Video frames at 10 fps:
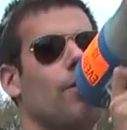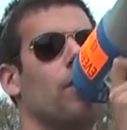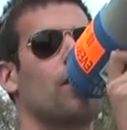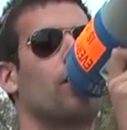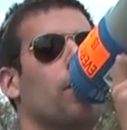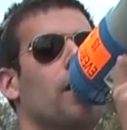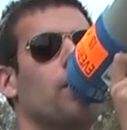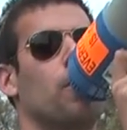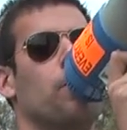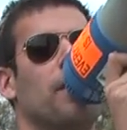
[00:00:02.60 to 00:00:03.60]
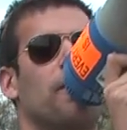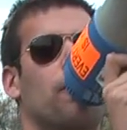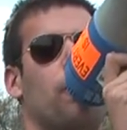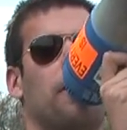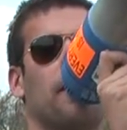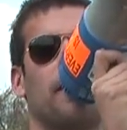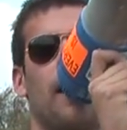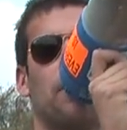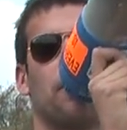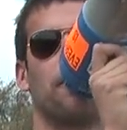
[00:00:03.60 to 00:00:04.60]
When the Queen will be squatting
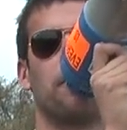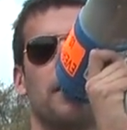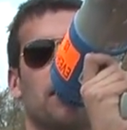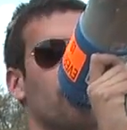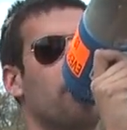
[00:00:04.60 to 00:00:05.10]
down over me and